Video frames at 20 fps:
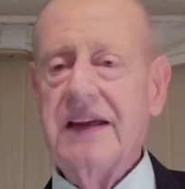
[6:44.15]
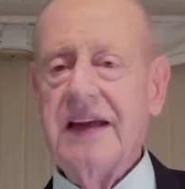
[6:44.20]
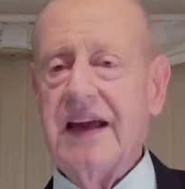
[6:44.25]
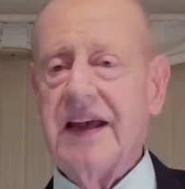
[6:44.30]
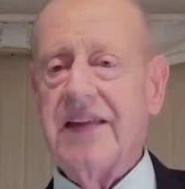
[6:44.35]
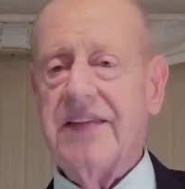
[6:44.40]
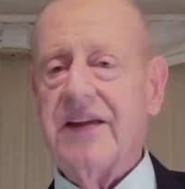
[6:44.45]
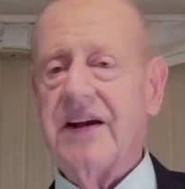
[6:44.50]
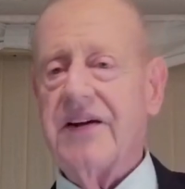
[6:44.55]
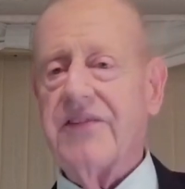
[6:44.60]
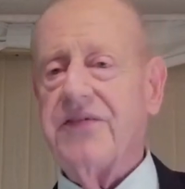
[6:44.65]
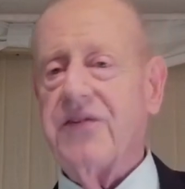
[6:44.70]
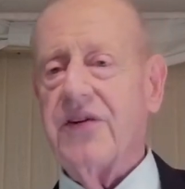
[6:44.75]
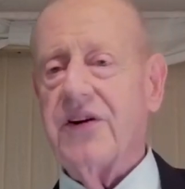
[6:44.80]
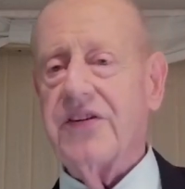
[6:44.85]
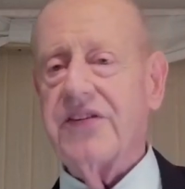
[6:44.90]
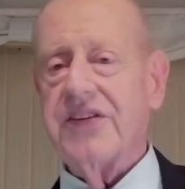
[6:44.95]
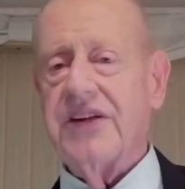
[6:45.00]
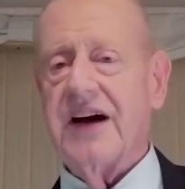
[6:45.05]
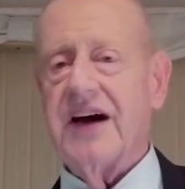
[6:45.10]
And therefore,
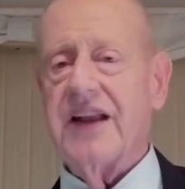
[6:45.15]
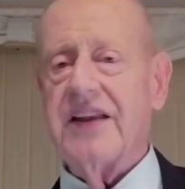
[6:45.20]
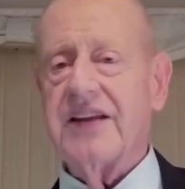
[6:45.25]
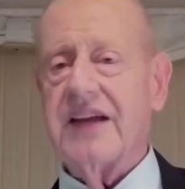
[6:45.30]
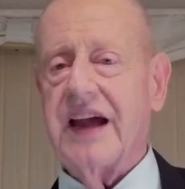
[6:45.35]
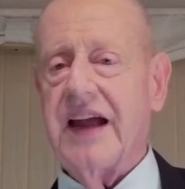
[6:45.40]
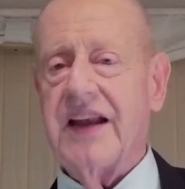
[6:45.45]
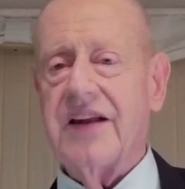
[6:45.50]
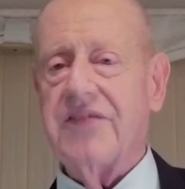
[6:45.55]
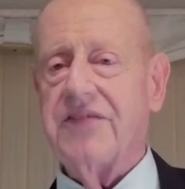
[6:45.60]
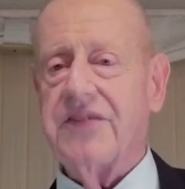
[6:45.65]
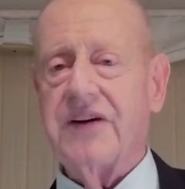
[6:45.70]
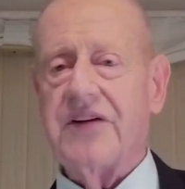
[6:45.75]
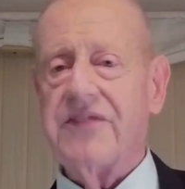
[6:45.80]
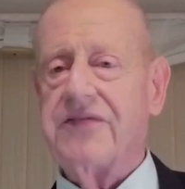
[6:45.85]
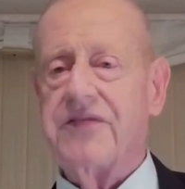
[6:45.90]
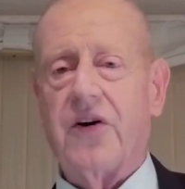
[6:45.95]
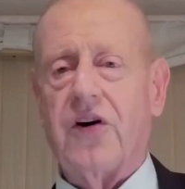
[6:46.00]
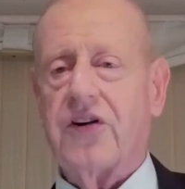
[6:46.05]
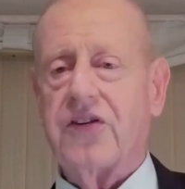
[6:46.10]
it's not kind of a
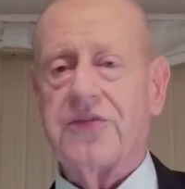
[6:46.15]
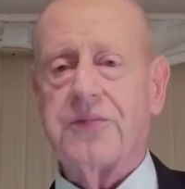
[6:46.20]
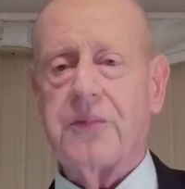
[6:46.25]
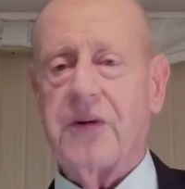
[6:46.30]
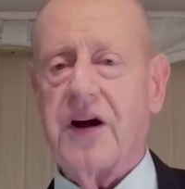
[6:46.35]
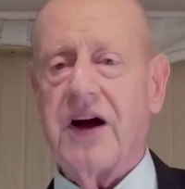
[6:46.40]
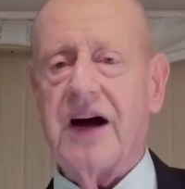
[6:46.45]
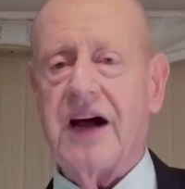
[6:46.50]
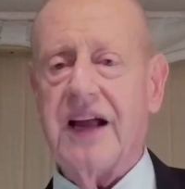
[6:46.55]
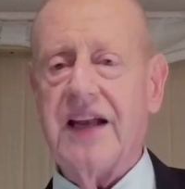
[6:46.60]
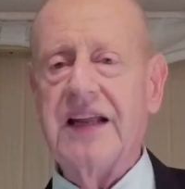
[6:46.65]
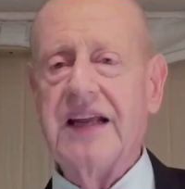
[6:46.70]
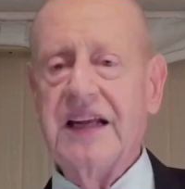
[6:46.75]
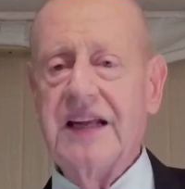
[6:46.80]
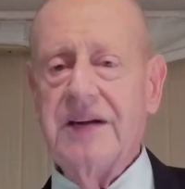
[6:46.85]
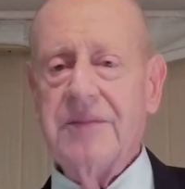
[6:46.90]
false pride,